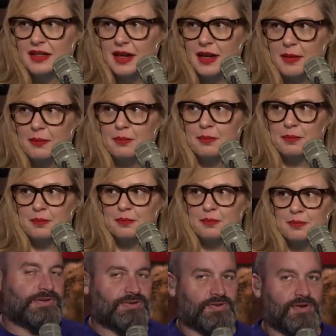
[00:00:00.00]
Yeah, that was
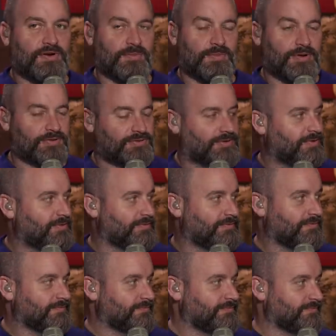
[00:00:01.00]
immature and emotional.
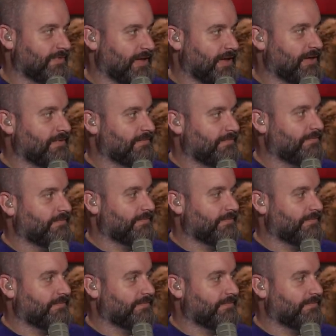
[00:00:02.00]
Yeah,